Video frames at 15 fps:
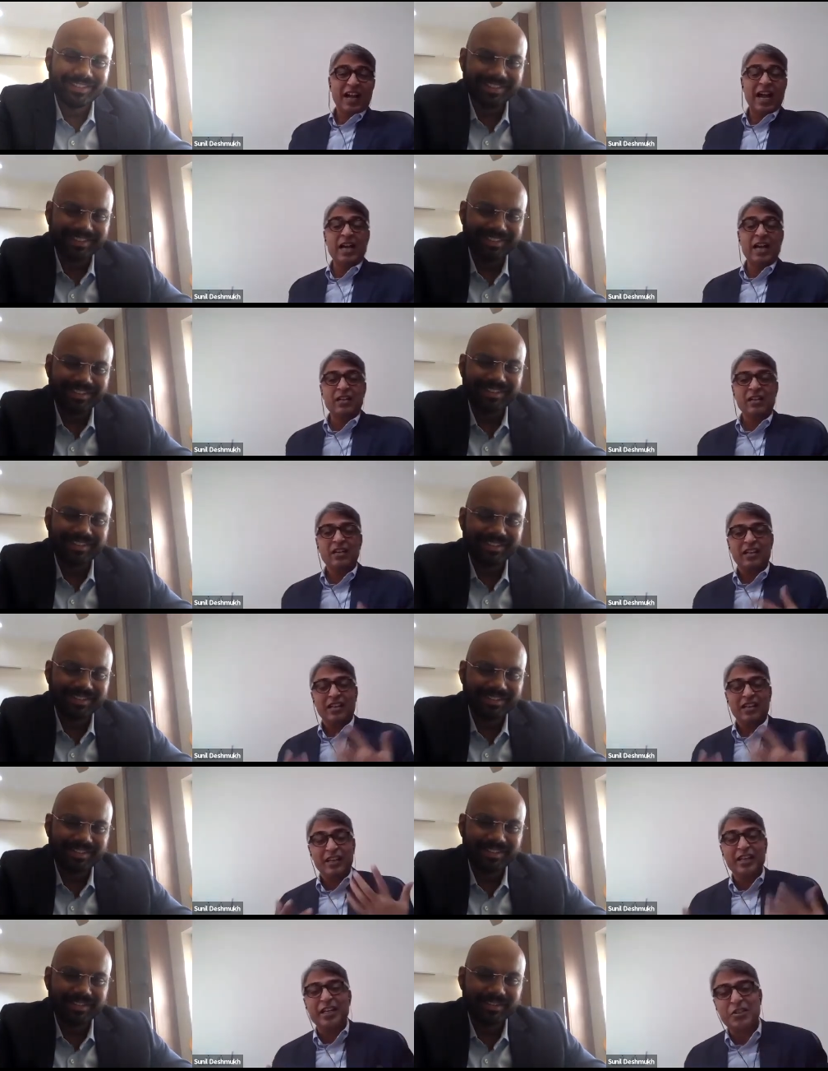Speaker 1: And
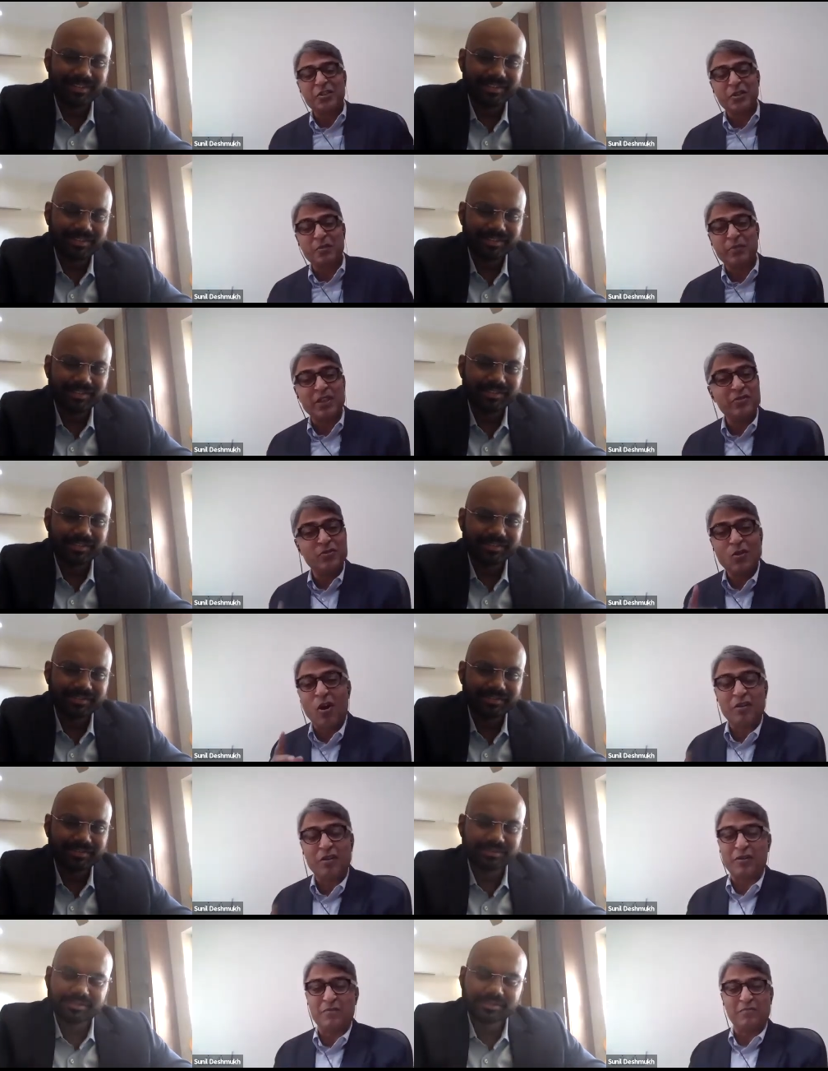leadership is
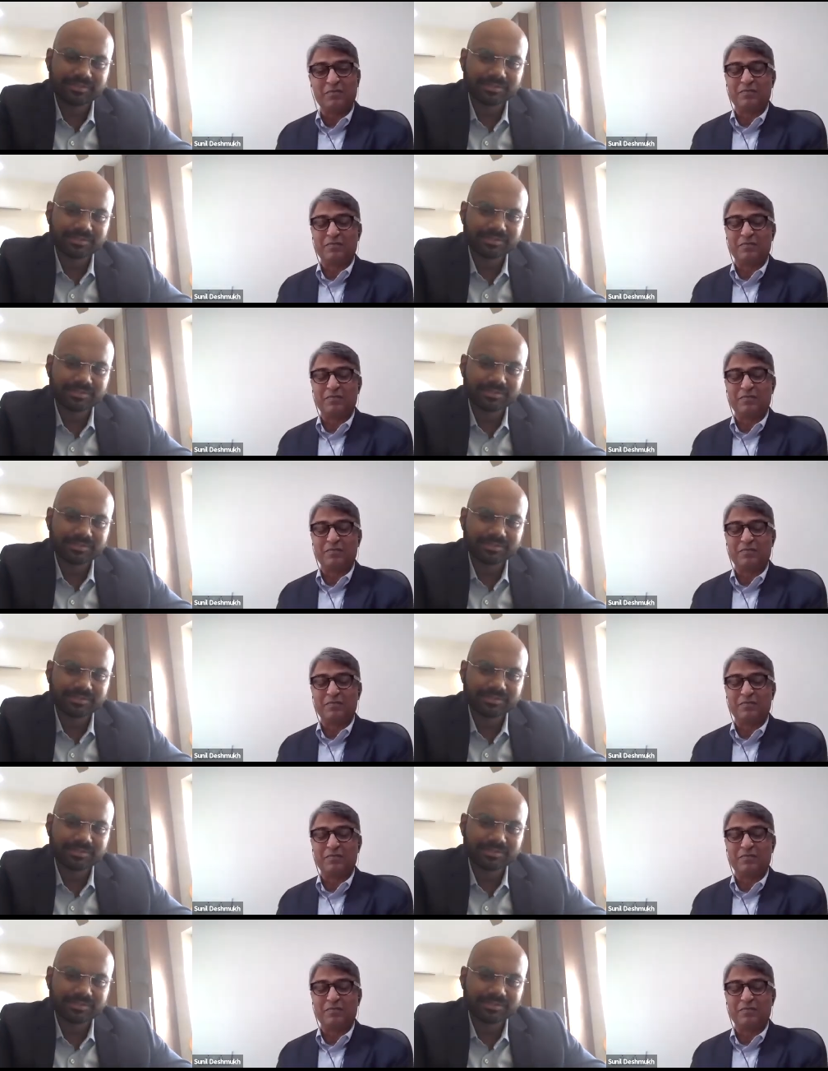not